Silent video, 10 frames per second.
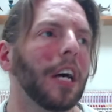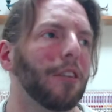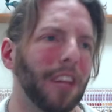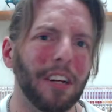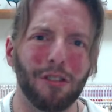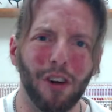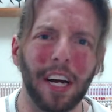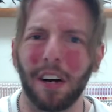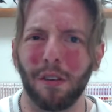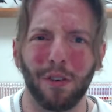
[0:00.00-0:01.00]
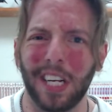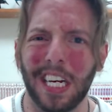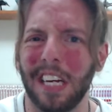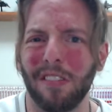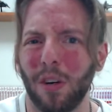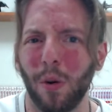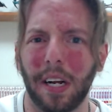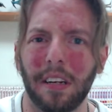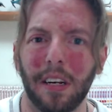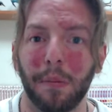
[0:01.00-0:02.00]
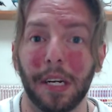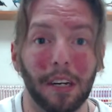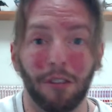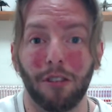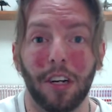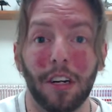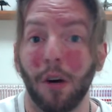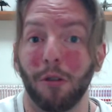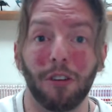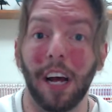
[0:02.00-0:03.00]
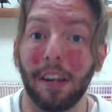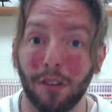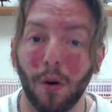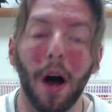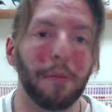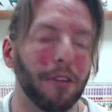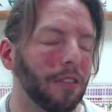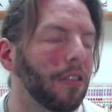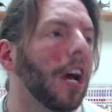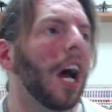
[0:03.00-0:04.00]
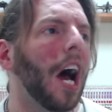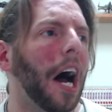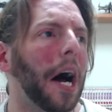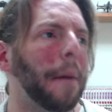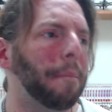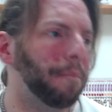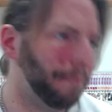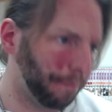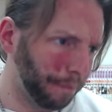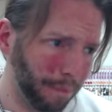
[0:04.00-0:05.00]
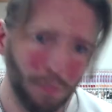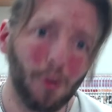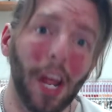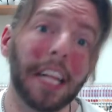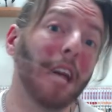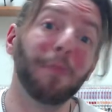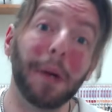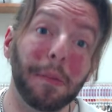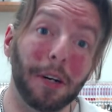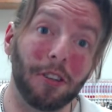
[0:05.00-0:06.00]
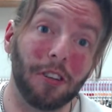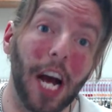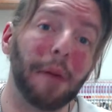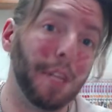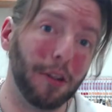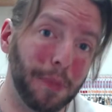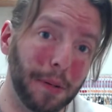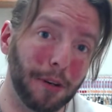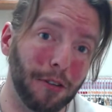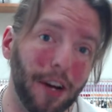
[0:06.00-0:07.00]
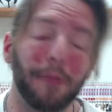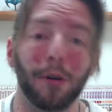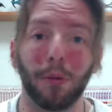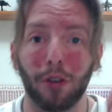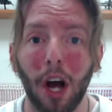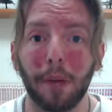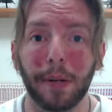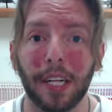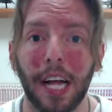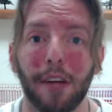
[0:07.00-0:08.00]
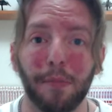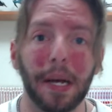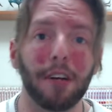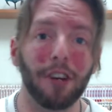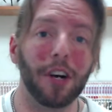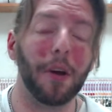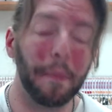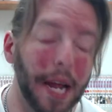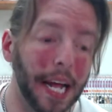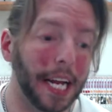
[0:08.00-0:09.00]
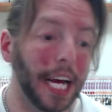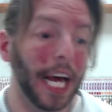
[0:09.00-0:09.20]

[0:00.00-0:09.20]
So they strike a really easy, quick deal because she knows she has no options. And that's pretty much the chapter. And we'll talk about the last page here in a minute.